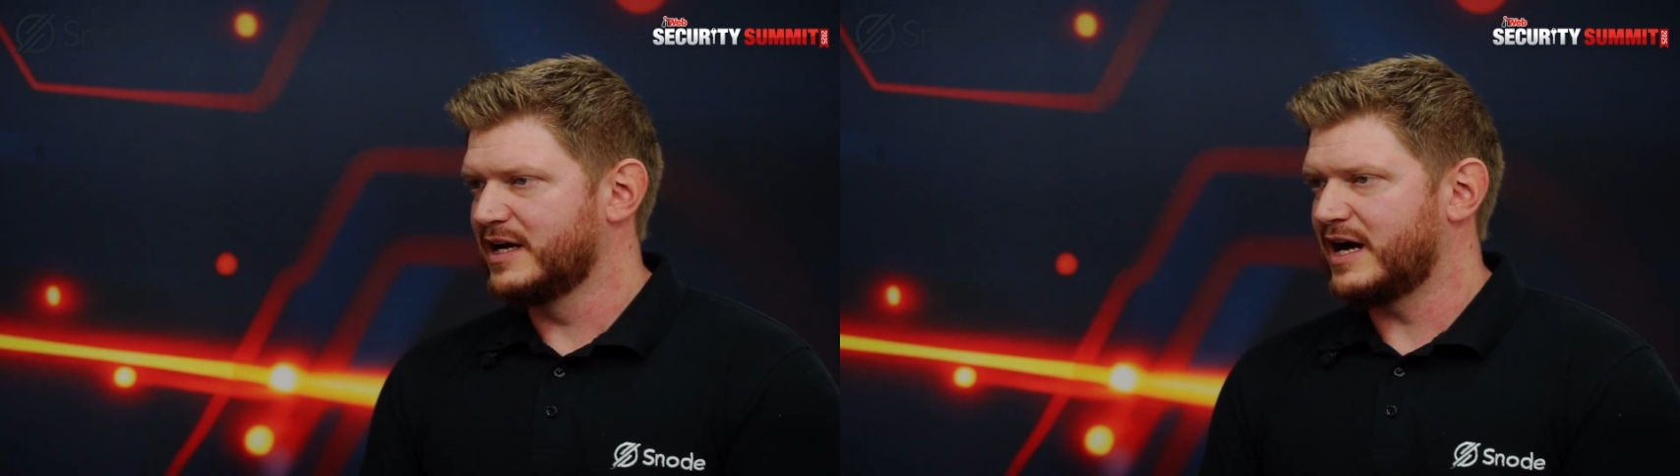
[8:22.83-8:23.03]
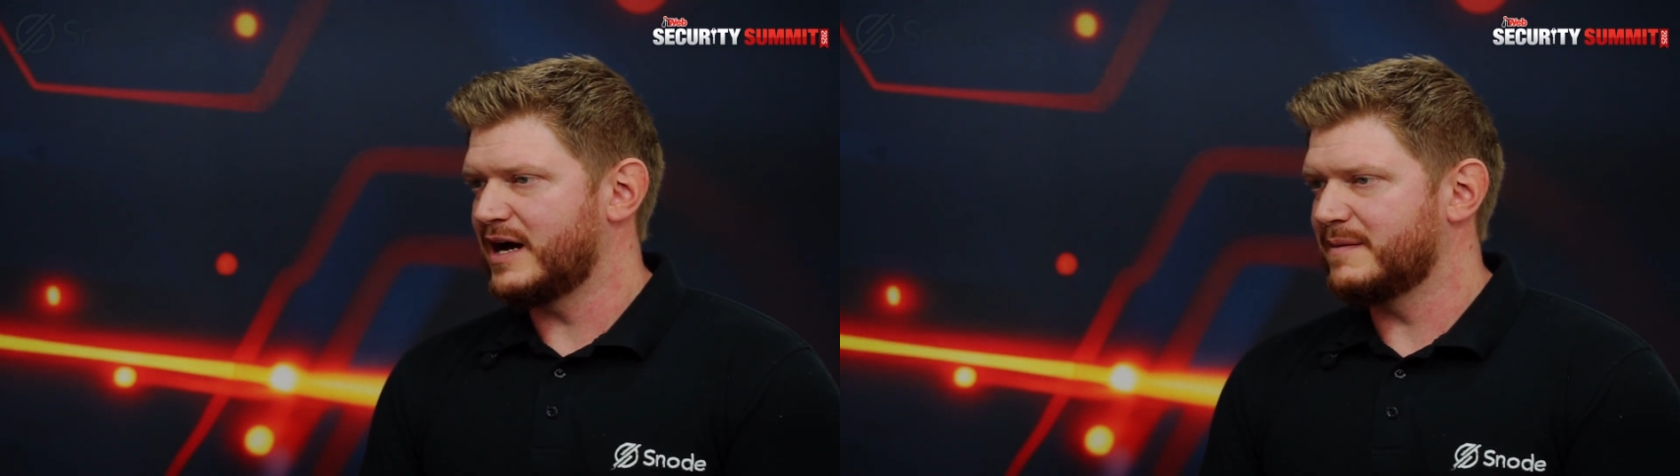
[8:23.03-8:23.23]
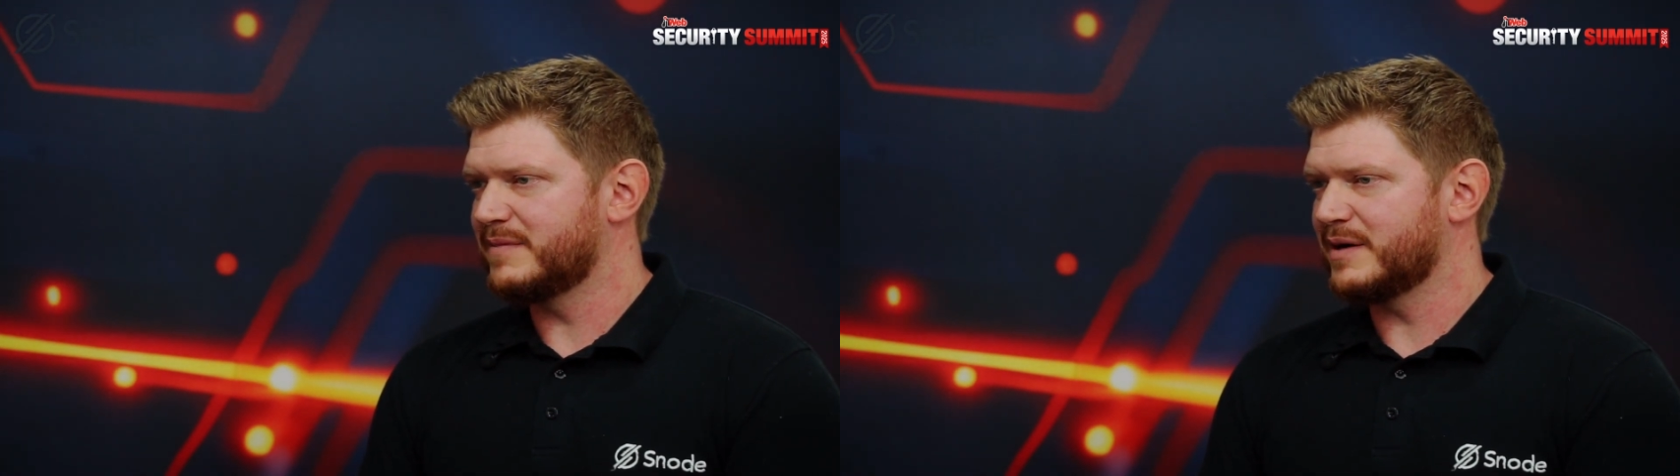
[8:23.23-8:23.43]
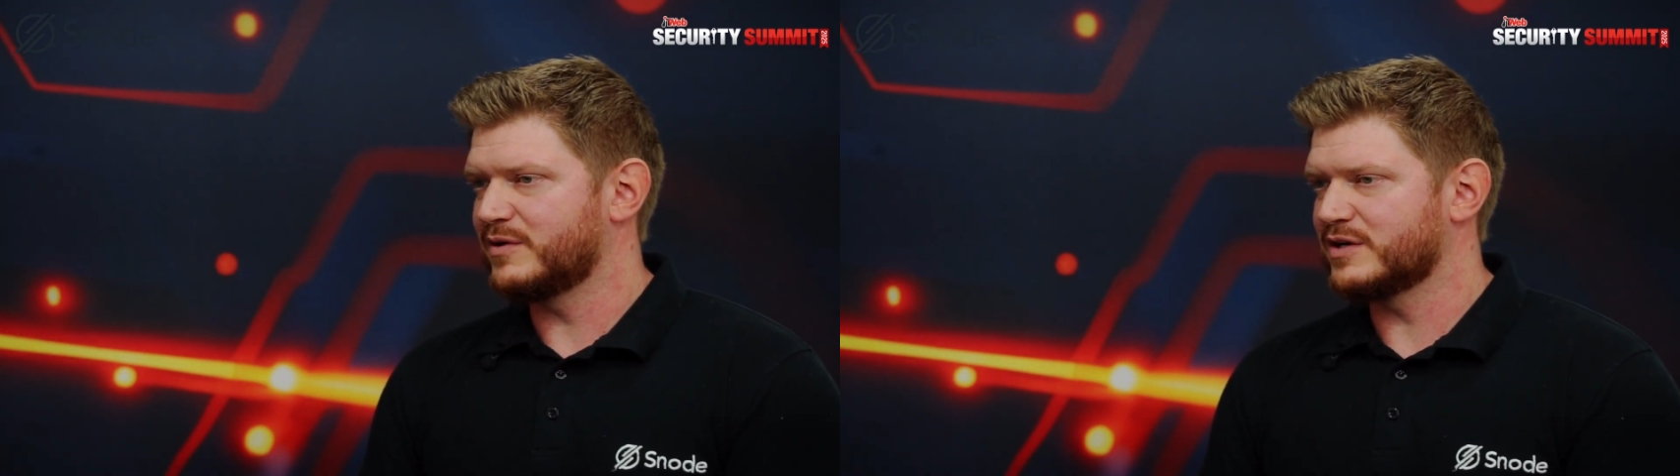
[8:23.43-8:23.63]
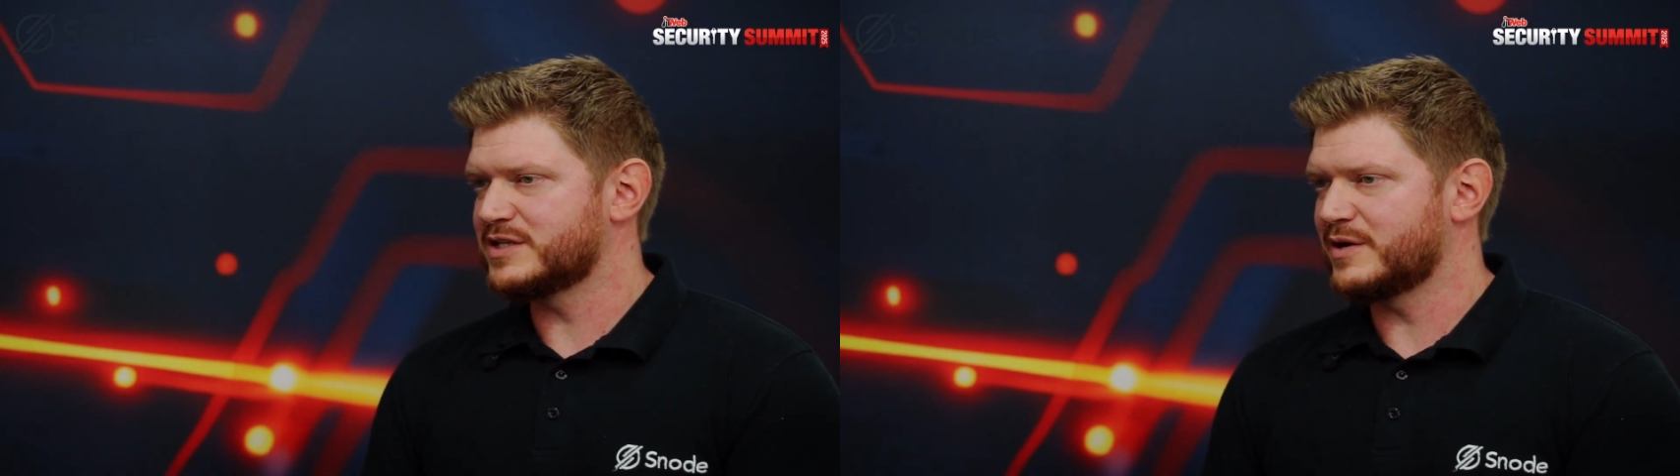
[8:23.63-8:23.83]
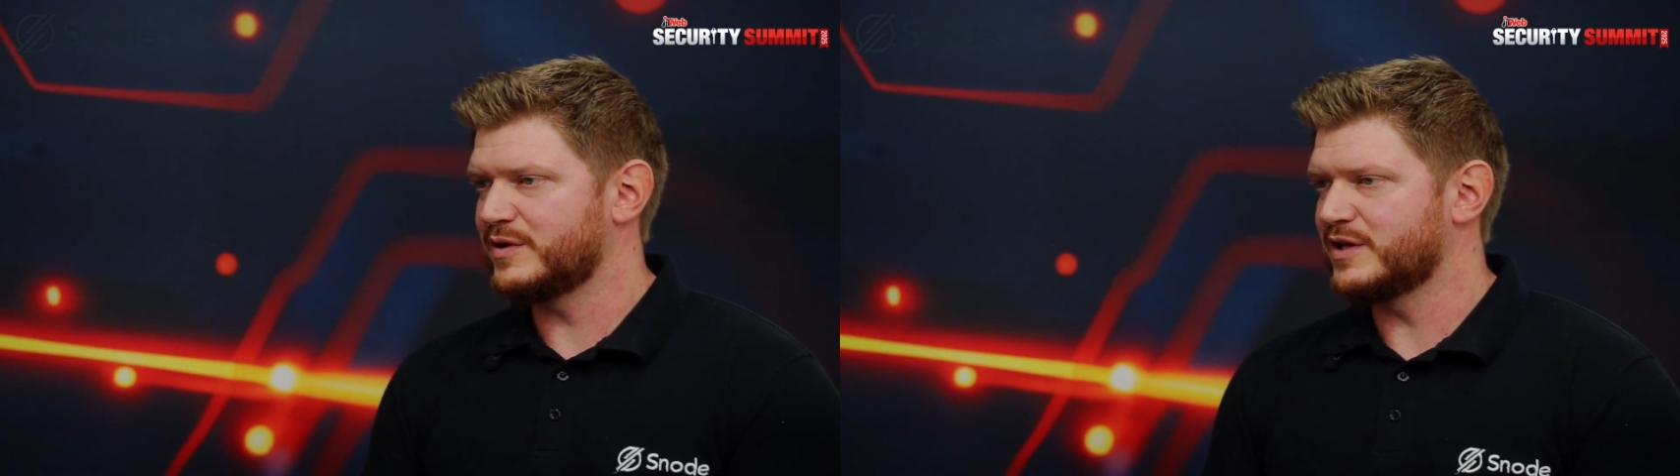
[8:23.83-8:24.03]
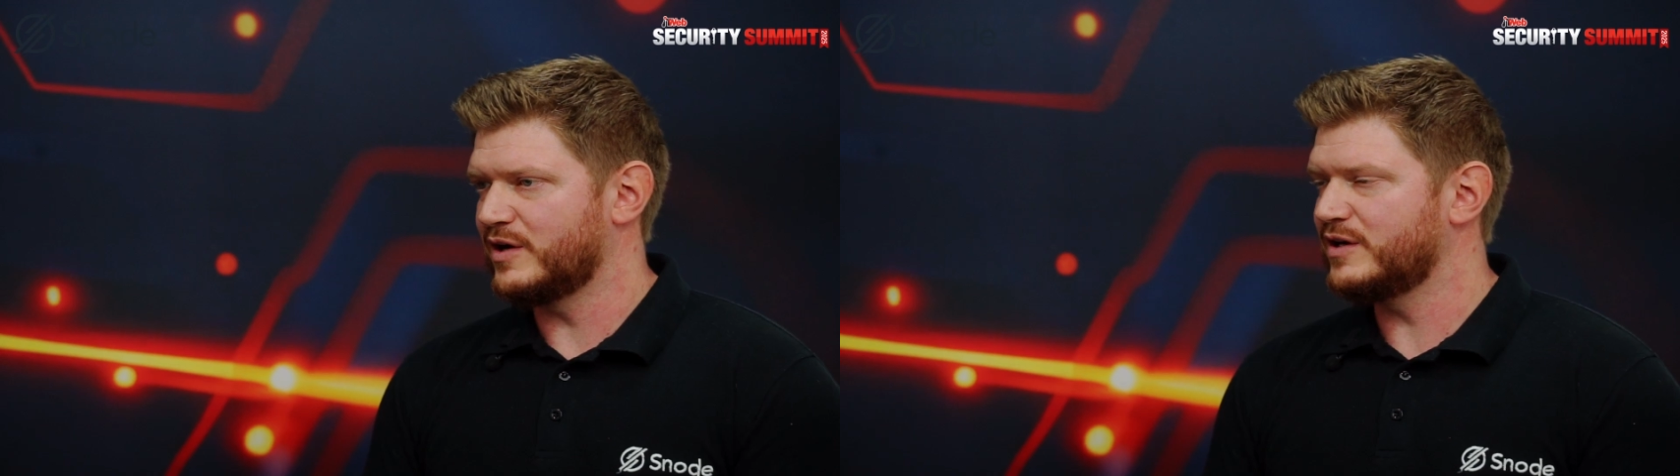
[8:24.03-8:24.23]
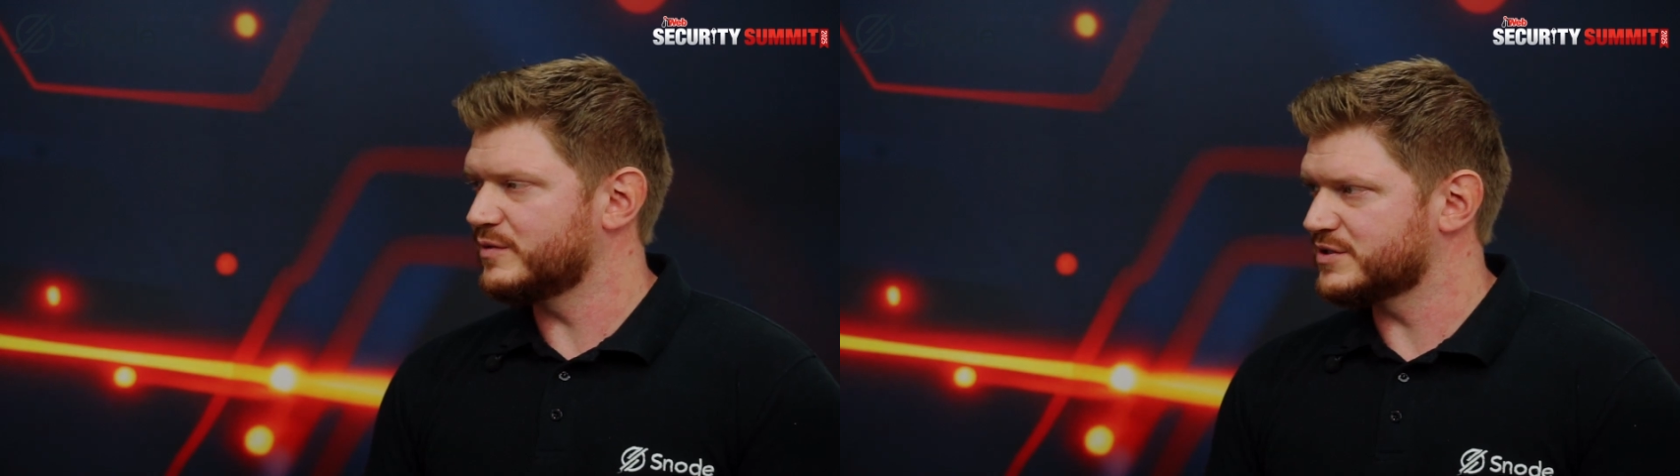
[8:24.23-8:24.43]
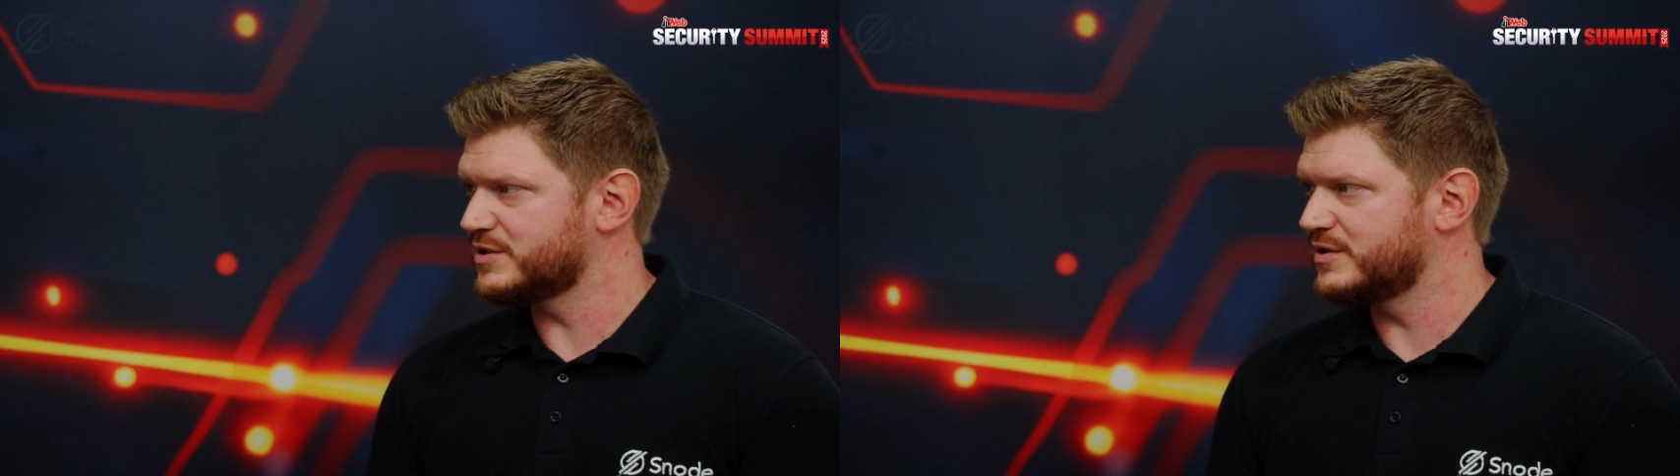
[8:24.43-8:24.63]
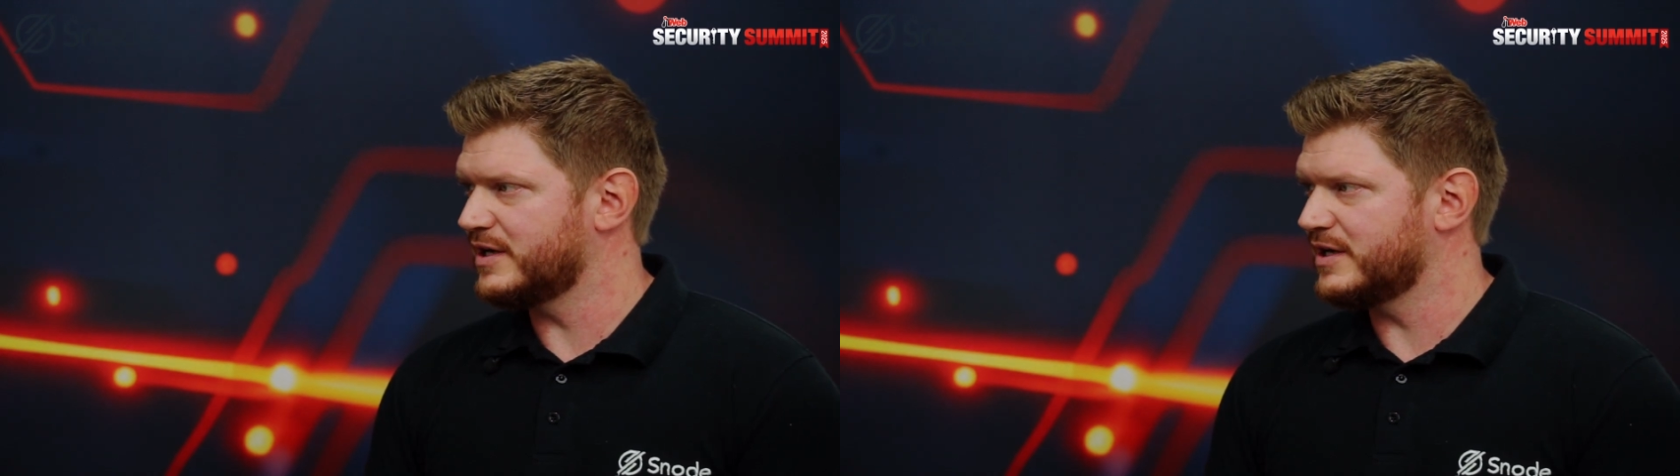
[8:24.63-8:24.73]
but I'm not saying we're the only ones to do it.